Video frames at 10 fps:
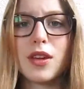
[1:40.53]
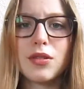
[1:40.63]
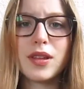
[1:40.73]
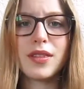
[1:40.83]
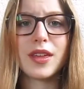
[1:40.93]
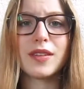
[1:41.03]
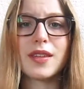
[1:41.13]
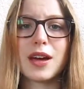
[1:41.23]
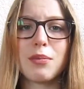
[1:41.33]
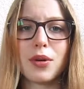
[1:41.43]
only thing
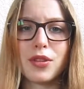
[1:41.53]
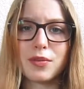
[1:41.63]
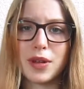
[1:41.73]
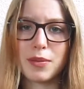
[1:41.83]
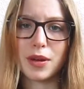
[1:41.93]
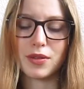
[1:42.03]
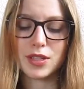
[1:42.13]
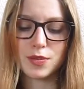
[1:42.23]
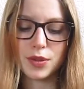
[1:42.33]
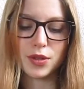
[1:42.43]
that bothered me about
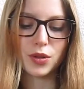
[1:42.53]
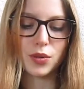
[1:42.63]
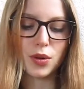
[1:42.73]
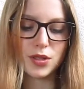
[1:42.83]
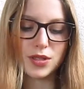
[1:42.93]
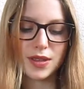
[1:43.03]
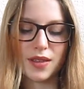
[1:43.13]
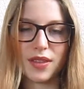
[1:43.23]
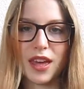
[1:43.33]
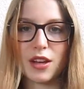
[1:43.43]
this book was
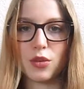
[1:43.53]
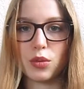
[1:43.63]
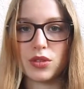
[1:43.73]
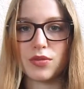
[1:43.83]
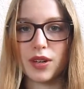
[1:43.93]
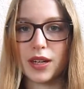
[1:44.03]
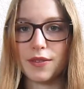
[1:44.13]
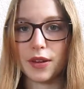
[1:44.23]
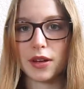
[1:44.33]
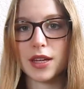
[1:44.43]
that the end wasn't really
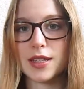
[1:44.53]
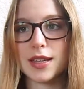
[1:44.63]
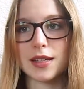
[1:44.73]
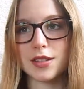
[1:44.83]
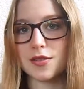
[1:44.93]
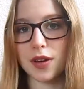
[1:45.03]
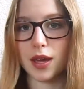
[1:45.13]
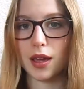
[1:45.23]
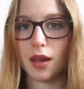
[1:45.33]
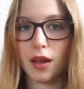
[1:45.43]
very
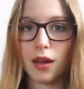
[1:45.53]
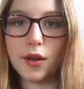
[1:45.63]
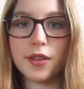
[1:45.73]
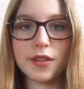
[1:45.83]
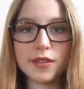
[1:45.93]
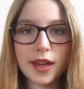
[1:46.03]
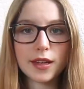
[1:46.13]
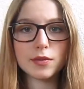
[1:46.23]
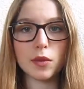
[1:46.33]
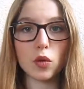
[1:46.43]
satisfying. Other than
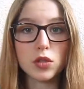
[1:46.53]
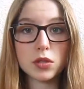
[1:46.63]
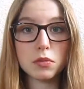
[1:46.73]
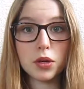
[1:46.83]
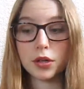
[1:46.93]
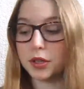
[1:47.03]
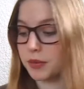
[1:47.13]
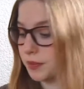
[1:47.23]
that, awesome book.